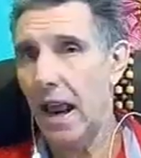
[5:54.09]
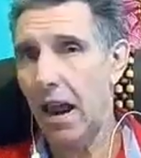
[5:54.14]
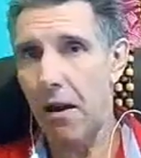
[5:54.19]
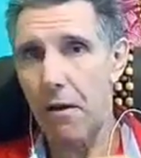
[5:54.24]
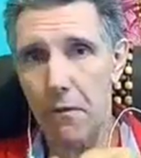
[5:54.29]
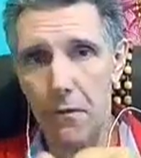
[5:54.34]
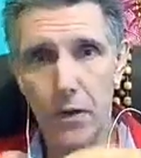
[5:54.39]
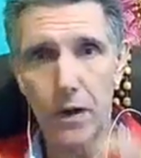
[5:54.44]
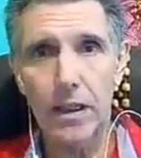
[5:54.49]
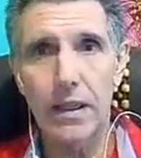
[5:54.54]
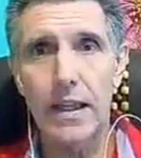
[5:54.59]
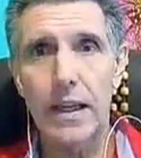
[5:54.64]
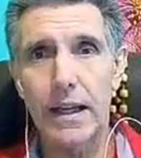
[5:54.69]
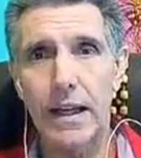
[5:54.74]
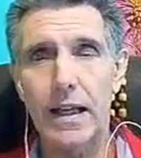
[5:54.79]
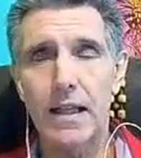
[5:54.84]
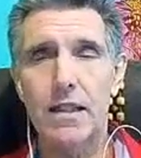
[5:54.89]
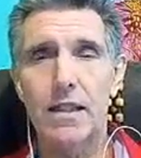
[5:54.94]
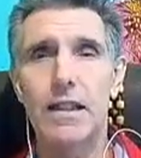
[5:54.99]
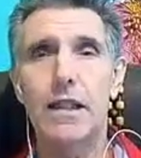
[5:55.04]
everything
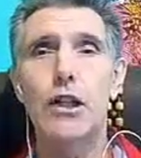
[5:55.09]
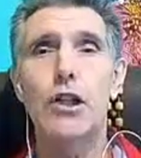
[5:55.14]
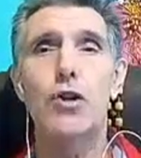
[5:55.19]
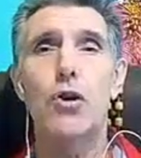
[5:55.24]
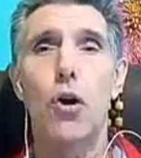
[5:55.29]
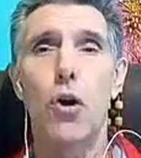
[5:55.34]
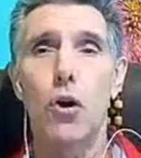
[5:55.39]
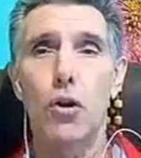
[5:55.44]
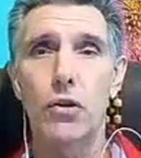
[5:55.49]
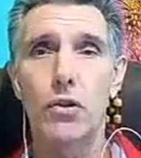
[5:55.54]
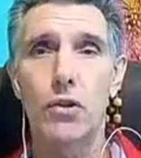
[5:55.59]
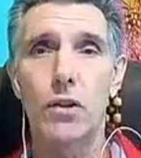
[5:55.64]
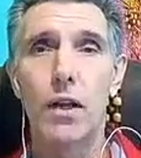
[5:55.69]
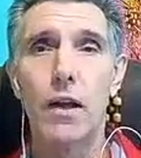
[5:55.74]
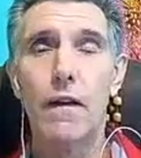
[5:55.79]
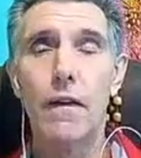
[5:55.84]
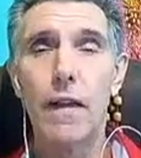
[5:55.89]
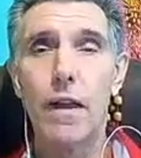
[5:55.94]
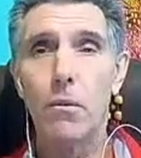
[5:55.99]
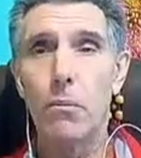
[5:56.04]
gets detoxed.
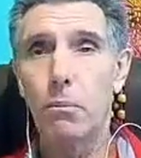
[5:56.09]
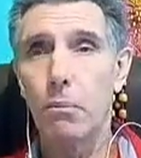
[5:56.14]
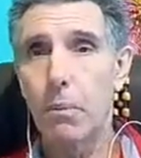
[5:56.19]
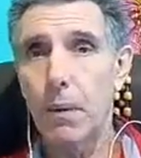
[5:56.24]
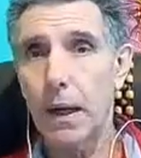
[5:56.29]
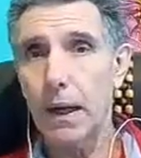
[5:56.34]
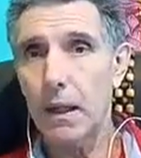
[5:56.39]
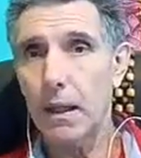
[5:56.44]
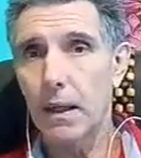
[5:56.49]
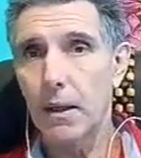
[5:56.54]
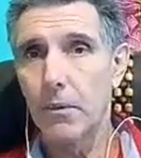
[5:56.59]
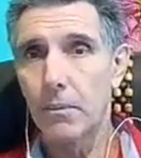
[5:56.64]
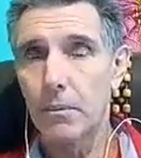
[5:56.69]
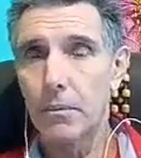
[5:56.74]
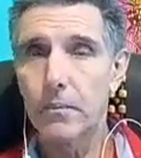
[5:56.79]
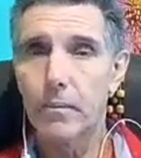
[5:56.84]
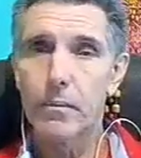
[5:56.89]
But